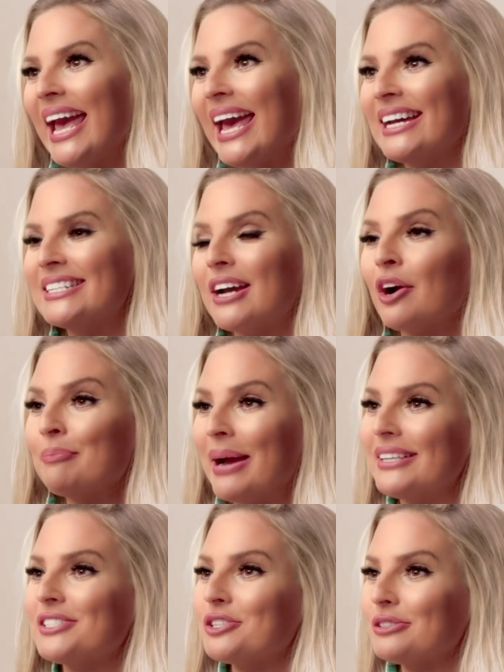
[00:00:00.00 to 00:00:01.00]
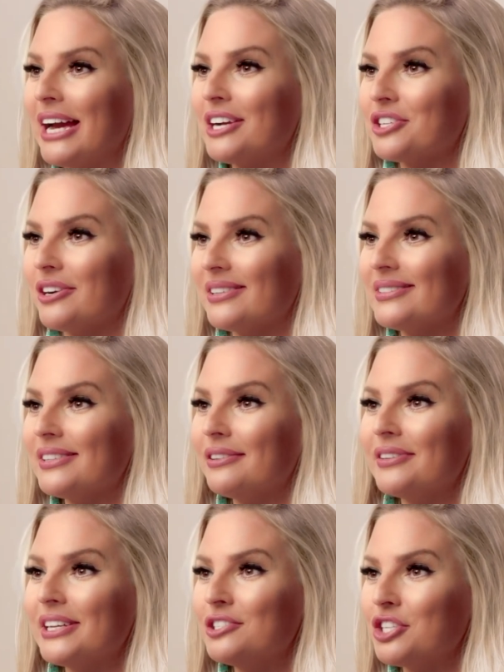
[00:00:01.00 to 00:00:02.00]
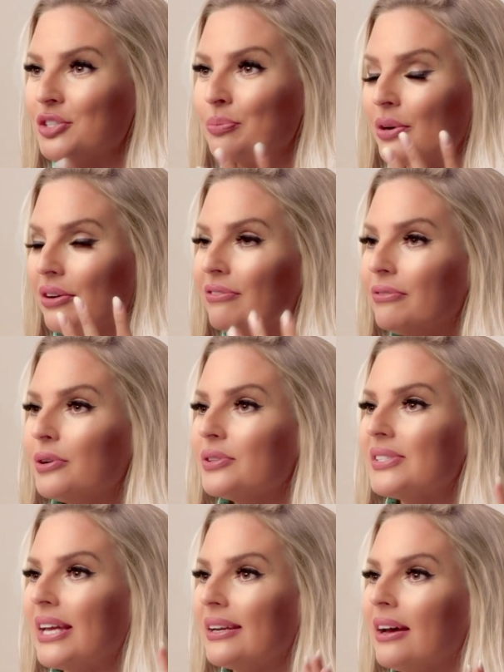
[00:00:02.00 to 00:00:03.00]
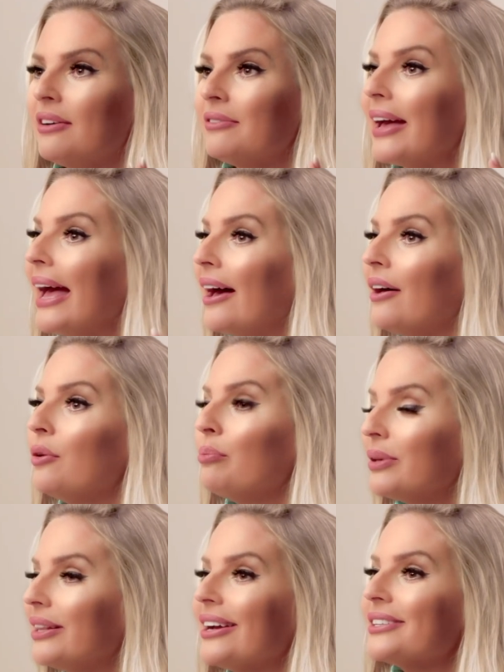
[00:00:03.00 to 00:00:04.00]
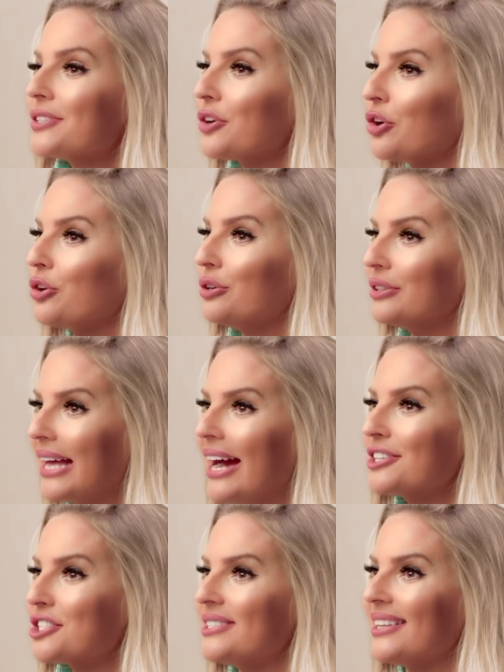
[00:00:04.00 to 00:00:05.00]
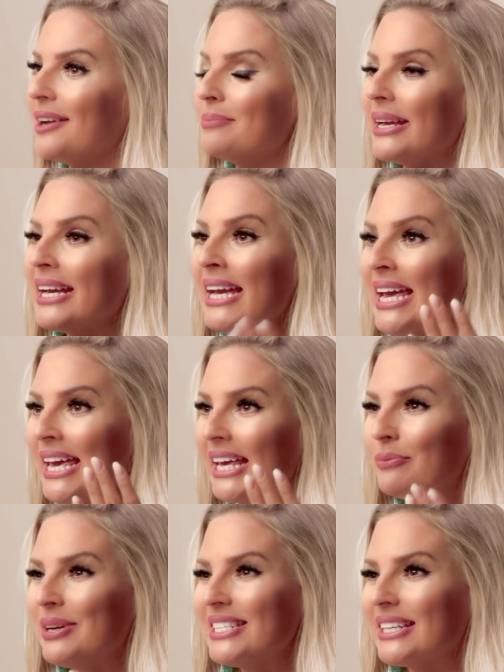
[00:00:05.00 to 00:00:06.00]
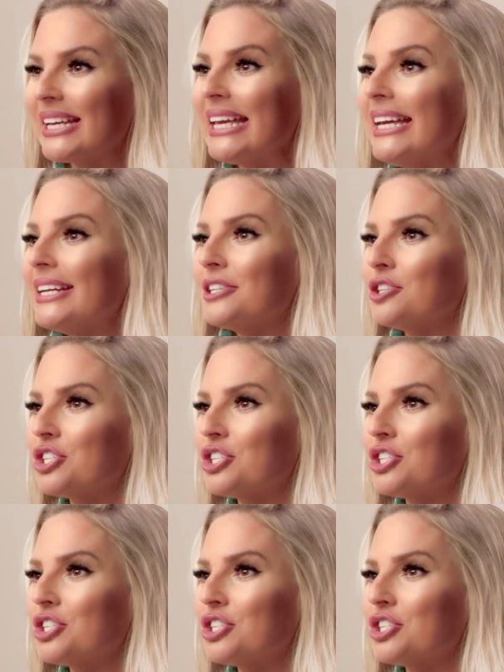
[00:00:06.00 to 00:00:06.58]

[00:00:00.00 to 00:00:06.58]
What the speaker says: and our master lash artist Sylvia just put a full set of L plus curl lashes on me, and we did a kitten